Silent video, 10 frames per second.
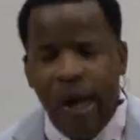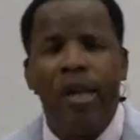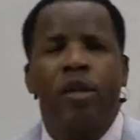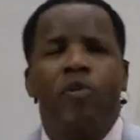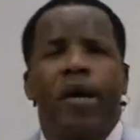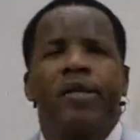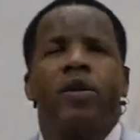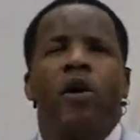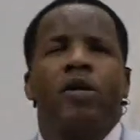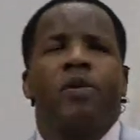Ellen White
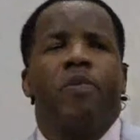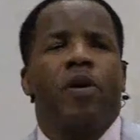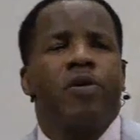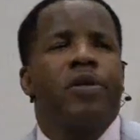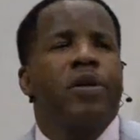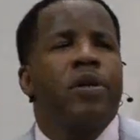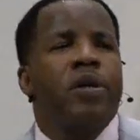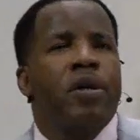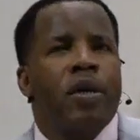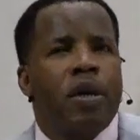talks about
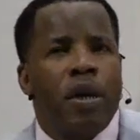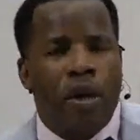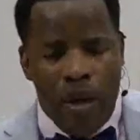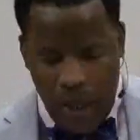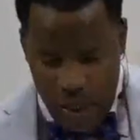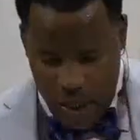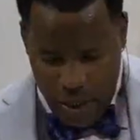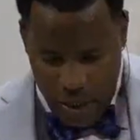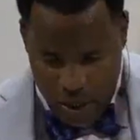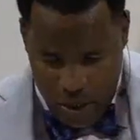
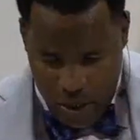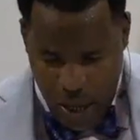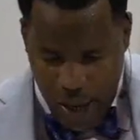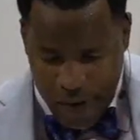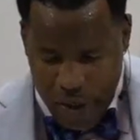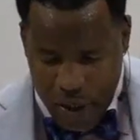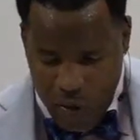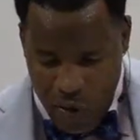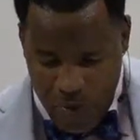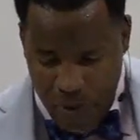in Adventist
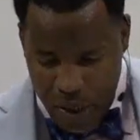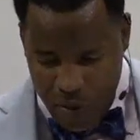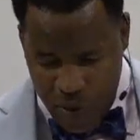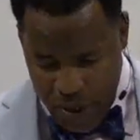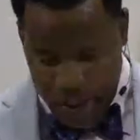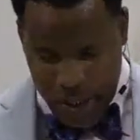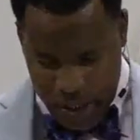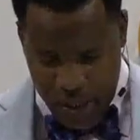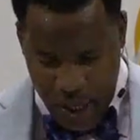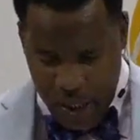Home, page
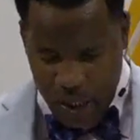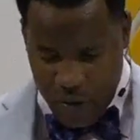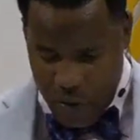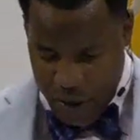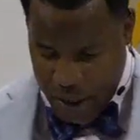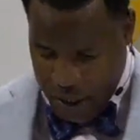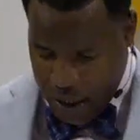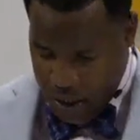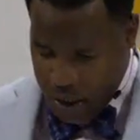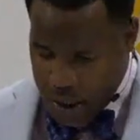160. I think it's
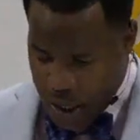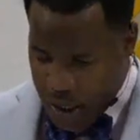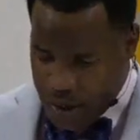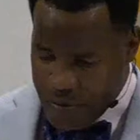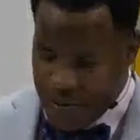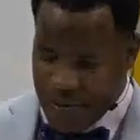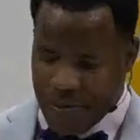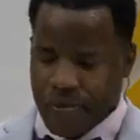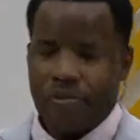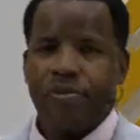160. She said,
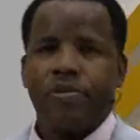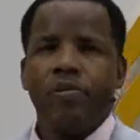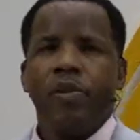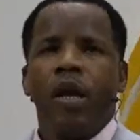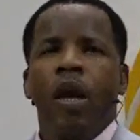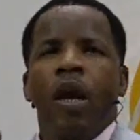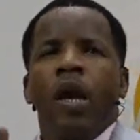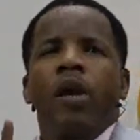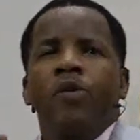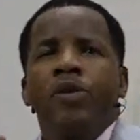
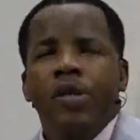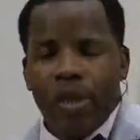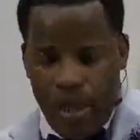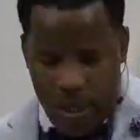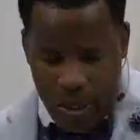hear what she said.